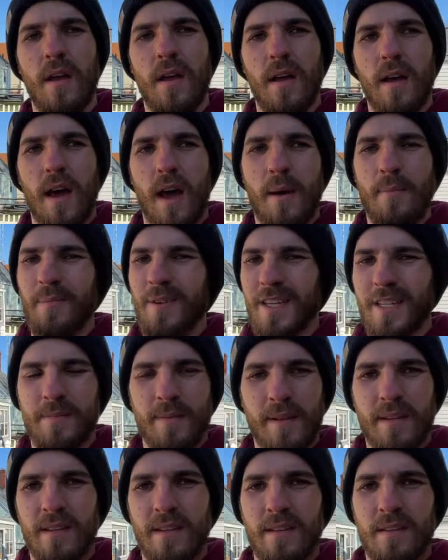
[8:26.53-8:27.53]
I'm
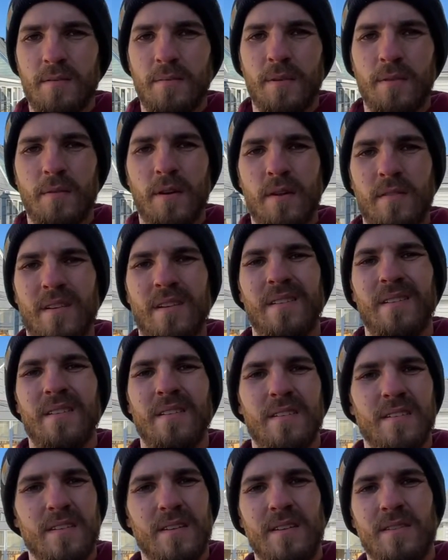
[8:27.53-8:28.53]
expecting it to be right around there
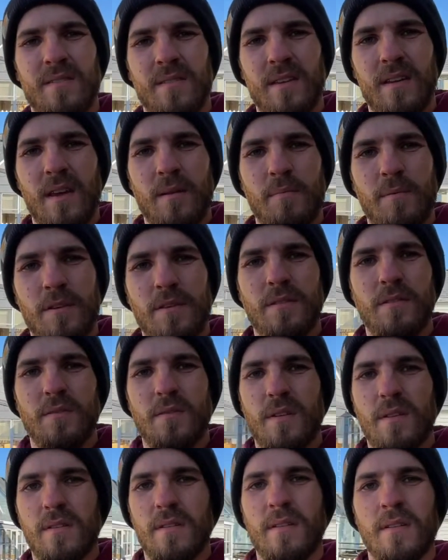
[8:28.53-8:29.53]
because I don't think I put 2
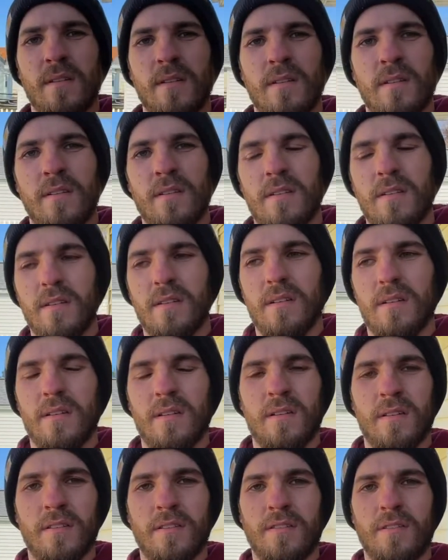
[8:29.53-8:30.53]
tons into
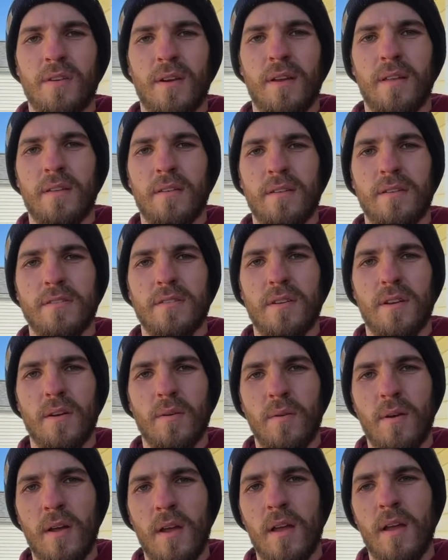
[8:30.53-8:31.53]
this trailer. So
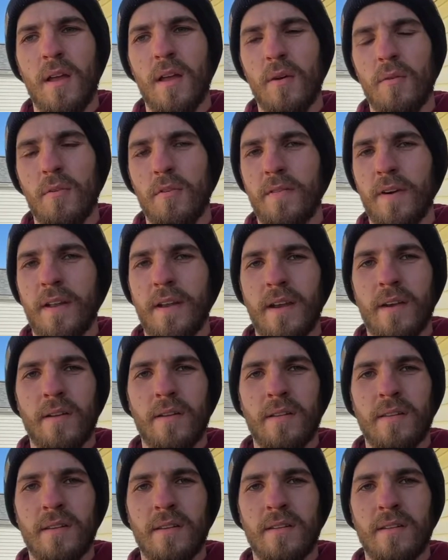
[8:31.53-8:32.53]
we'll find out
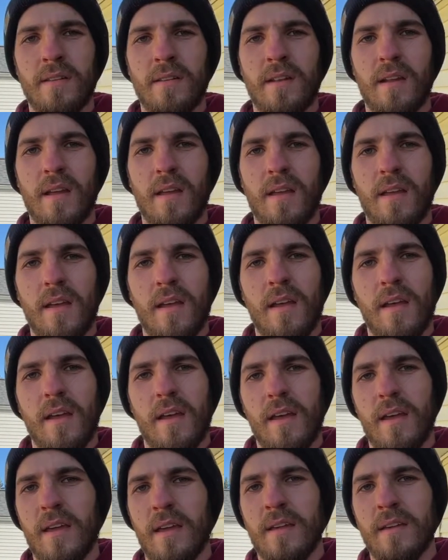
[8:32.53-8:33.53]
at the end of the day.
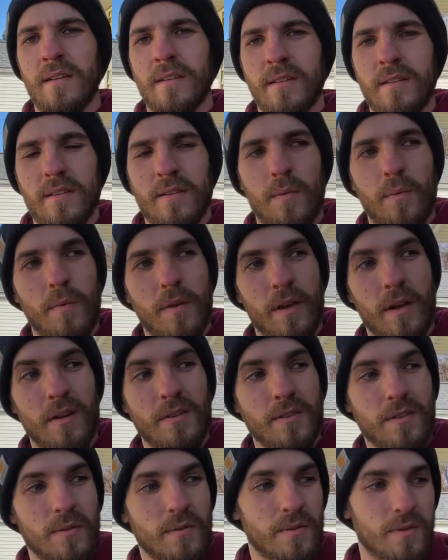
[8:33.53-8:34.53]
And we
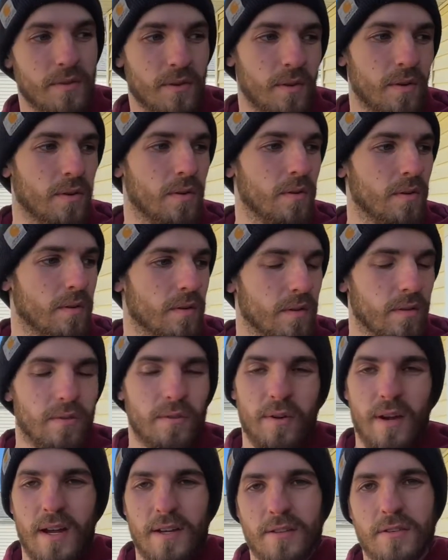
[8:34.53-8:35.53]
also sold the
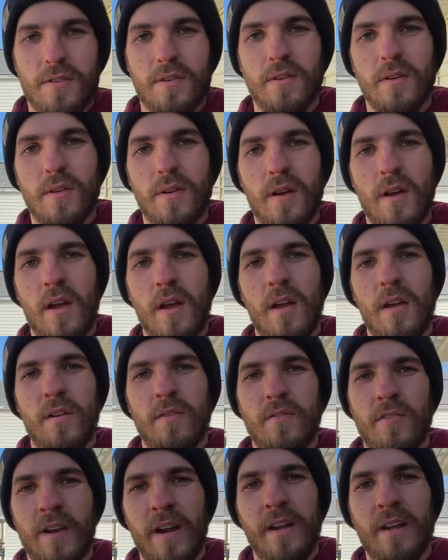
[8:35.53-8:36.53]
garage door
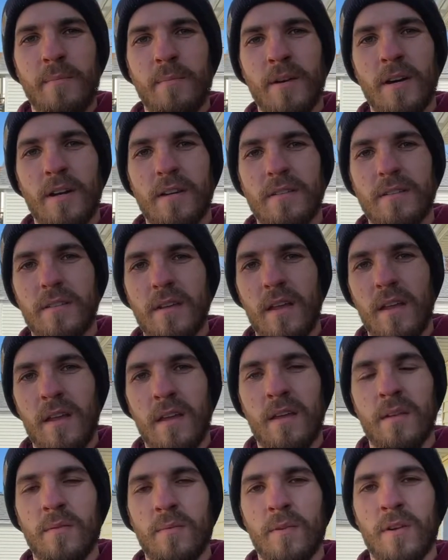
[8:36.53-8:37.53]
for 90 bucks
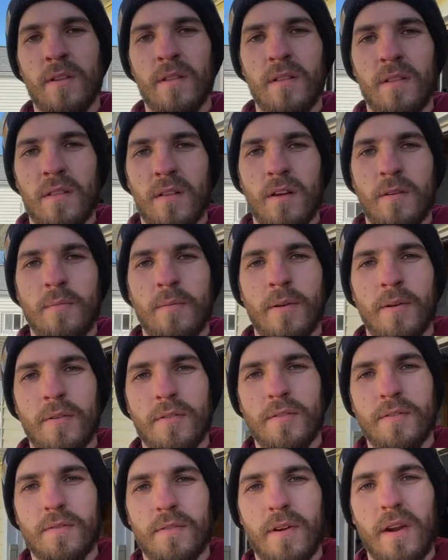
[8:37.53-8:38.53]
and one of the
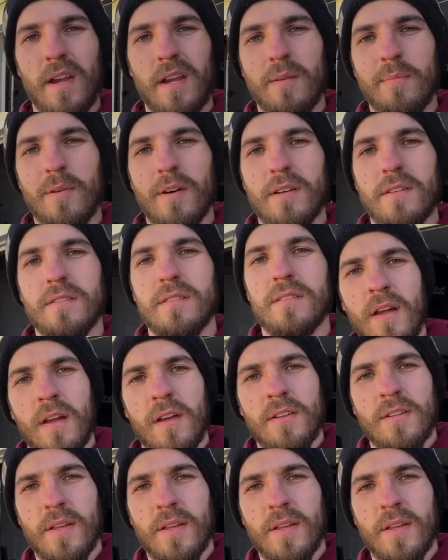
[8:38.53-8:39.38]
lawnmowers for 80 bucks.